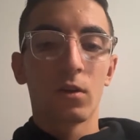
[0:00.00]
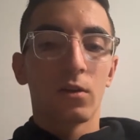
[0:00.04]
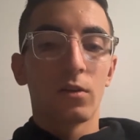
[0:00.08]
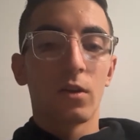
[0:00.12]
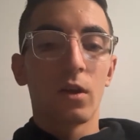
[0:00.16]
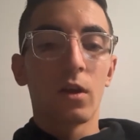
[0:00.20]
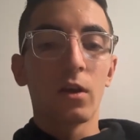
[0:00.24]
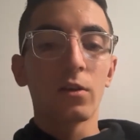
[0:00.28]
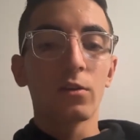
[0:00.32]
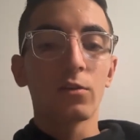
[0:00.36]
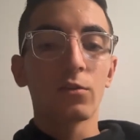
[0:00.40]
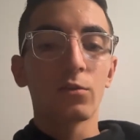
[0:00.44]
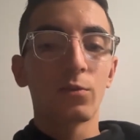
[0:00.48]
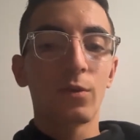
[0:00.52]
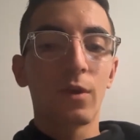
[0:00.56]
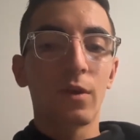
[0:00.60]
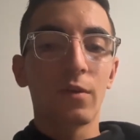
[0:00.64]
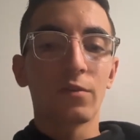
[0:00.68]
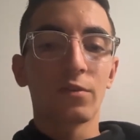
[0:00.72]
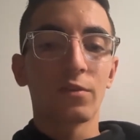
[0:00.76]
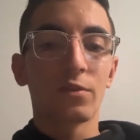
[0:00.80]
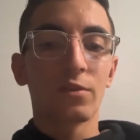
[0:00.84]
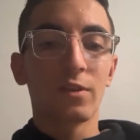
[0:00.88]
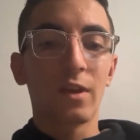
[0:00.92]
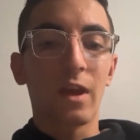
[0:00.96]
Next, we
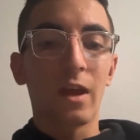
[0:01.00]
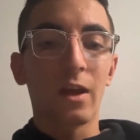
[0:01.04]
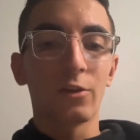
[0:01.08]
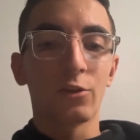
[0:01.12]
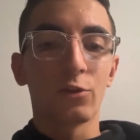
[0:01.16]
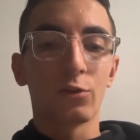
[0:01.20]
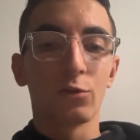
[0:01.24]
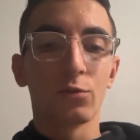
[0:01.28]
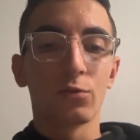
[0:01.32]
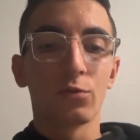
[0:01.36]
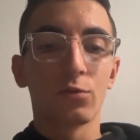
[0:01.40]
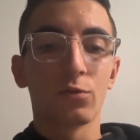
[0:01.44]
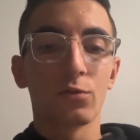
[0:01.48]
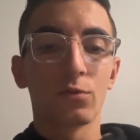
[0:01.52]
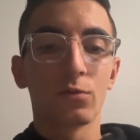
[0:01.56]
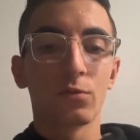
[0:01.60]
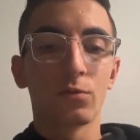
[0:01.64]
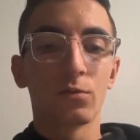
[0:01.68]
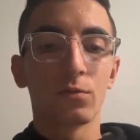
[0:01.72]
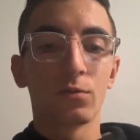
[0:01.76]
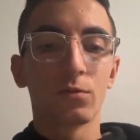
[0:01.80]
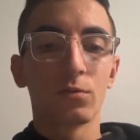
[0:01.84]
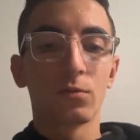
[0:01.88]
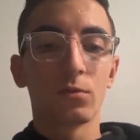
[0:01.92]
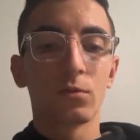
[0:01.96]
have statutes.
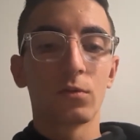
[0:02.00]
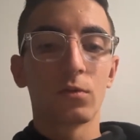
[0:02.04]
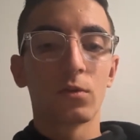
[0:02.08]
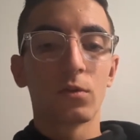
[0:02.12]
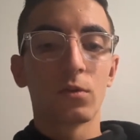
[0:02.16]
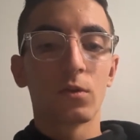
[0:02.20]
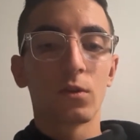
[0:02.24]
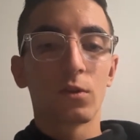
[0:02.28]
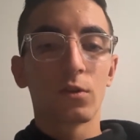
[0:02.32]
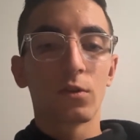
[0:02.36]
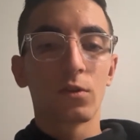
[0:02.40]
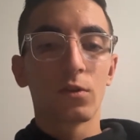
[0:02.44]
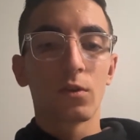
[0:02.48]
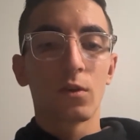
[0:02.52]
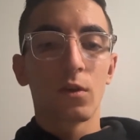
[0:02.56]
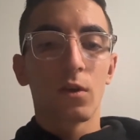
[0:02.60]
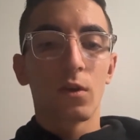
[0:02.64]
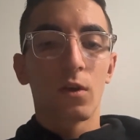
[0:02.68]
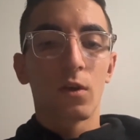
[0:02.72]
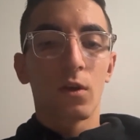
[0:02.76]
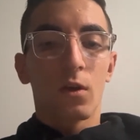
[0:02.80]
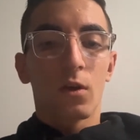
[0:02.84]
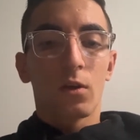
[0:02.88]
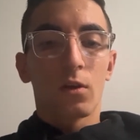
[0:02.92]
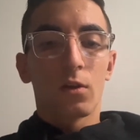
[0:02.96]

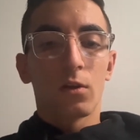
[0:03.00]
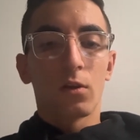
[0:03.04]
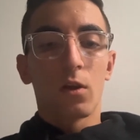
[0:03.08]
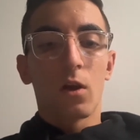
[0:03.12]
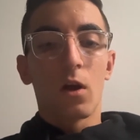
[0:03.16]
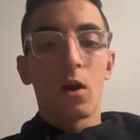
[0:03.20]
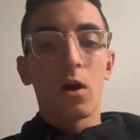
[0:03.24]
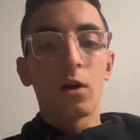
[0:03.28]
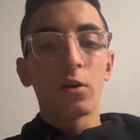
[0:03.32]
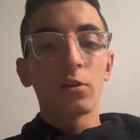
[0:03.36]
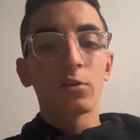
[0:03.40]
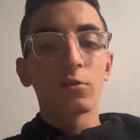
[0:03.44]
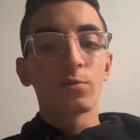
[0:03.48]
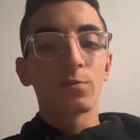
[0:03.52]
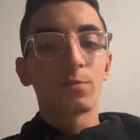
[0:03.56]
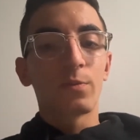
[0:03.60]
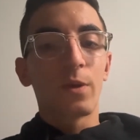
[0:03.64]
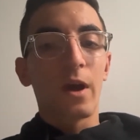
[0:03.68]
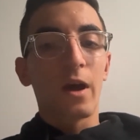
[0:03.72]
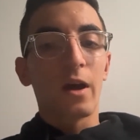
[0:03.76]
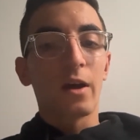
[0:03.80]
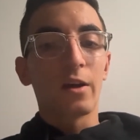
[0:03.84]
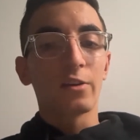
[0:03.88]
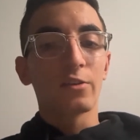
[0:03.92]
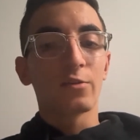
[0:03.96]
Laws
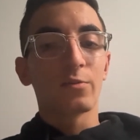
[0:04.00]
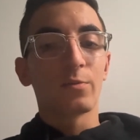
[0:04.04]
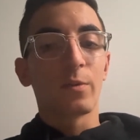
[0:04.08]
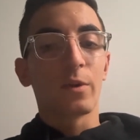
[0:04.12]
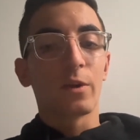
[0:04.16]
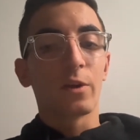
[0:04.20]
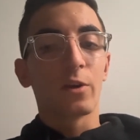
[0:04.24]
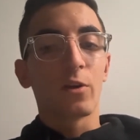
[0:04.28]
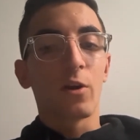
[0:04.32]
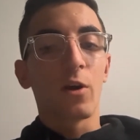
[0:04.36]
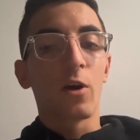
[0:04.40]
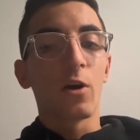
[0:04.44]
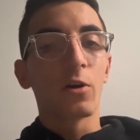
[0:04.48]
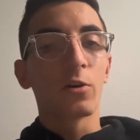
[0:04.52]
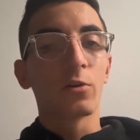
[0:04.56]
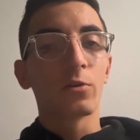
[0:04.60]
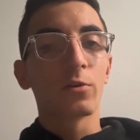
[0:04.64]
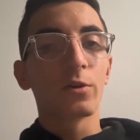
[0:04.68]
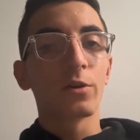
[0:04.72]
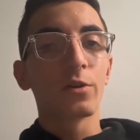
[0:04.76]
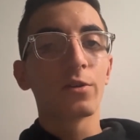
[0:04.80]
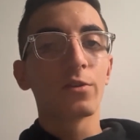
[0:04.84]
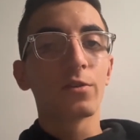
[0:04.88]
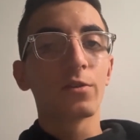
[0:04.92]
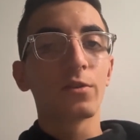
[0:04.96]
passed by
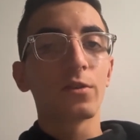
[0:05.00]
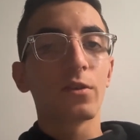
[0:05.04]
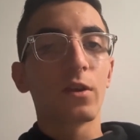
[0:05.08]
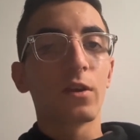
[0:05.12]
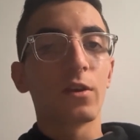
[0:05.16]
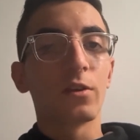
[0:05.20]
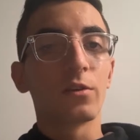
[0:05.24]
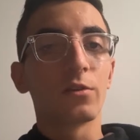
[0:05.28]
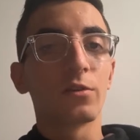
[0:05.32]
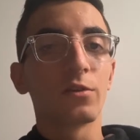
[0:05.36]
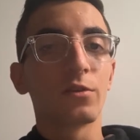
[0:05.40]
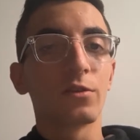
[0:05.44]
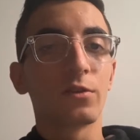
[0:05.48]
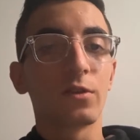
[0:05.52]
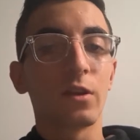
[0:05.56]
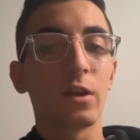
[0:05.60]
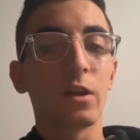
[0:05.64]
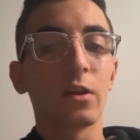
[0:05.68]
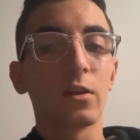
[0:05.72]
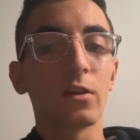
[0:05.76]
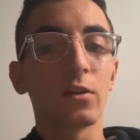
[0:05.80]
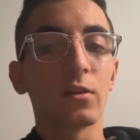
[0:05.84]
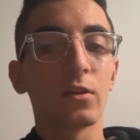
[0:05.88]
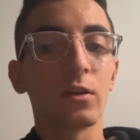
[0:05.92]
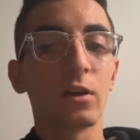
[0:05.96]
Congress and
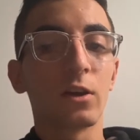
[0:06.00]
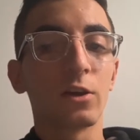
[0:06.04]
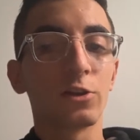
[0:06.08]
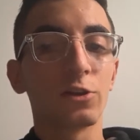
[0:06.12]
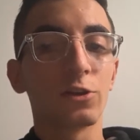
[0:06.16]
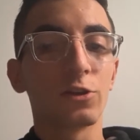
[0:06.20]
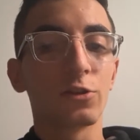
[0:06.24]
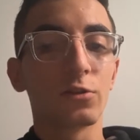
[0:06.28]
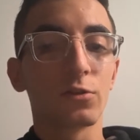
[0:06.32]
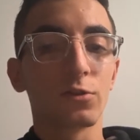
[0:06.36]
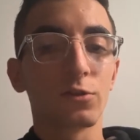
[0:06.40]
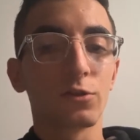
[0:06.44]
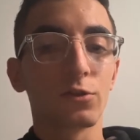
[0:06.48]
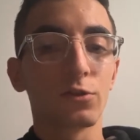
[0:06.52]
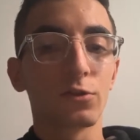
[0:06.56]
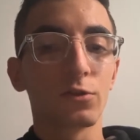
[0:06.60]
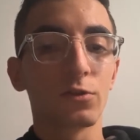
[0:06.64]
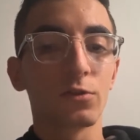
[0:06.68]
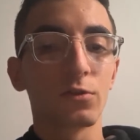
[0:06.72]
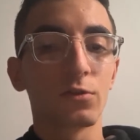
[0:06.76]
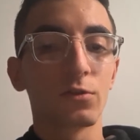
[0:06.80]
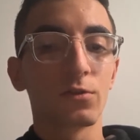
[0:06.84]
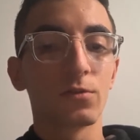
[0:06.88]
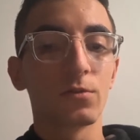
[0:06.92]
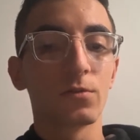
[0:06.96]
state legislatures.
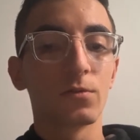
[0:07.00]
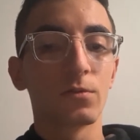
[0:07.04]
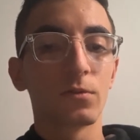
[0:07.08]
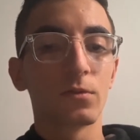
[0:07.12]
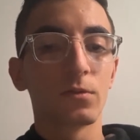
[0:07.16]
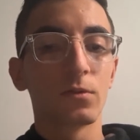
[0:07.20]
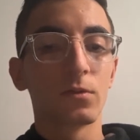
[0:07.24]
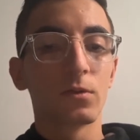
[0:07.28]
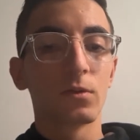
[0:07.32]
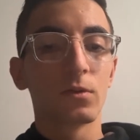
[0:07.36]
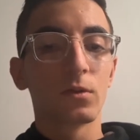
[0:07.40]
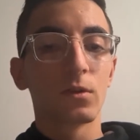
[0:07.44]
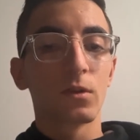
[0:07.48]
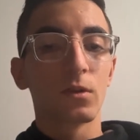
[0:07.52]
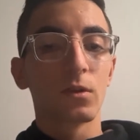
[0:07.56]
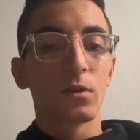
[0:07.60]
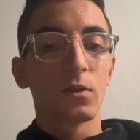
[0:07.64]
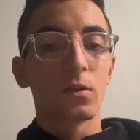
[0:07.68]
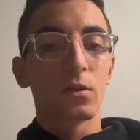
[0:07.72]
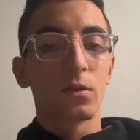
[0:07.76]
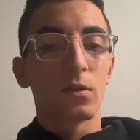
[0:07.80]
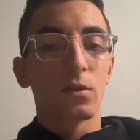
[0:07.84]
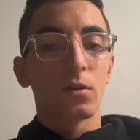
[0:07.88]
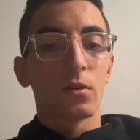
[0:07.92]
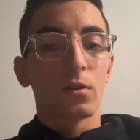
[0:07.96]

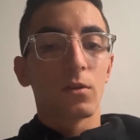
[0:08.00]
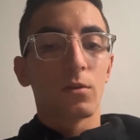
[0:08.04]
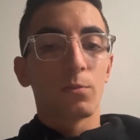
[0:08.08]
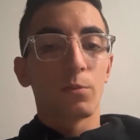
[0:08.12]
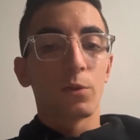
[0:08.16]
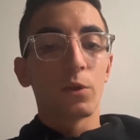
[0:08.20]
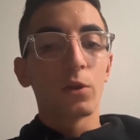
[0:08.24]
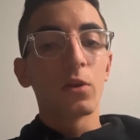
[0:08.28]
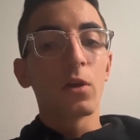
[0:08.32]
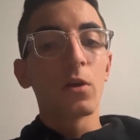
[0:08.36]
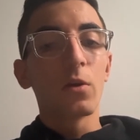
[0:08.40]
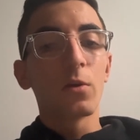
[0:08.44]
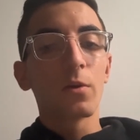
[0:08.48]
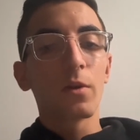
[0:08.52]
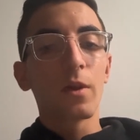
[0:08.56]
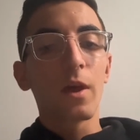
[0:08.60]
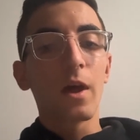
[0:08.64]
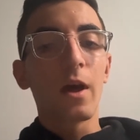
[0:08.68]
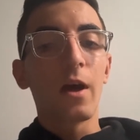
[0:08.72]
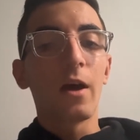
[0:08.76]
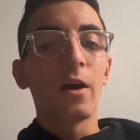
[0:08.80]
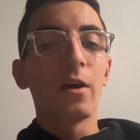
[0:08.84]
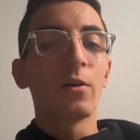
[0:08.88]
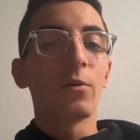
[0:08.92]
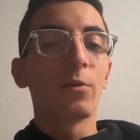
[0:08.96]
Below
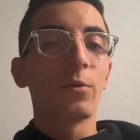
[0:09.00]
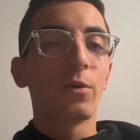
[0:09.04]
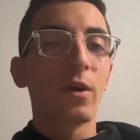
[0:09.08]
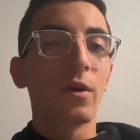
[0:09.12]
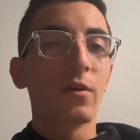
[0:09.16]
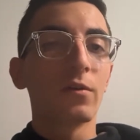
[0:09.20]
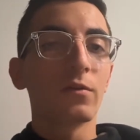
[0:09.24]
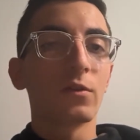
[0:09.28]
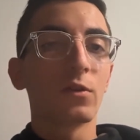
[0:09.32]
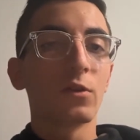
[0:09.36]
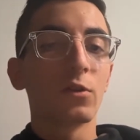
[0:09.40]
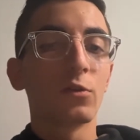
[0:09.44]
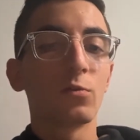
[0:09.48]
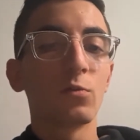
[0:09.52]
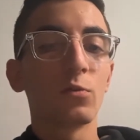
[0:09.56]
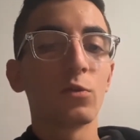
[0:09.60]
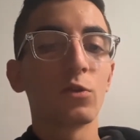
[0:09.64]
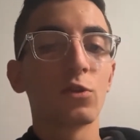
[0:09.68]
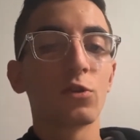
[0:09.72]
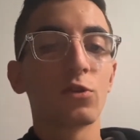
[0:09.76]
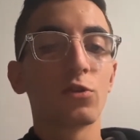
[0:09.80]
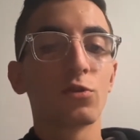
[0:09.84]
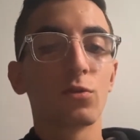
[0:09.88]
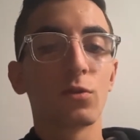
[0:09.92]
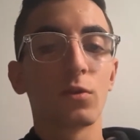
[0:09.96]
that, we have the
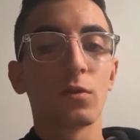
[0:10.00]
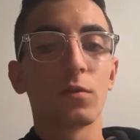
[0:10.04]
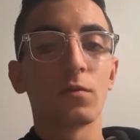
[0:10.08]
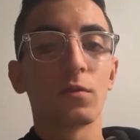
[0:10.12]
administrative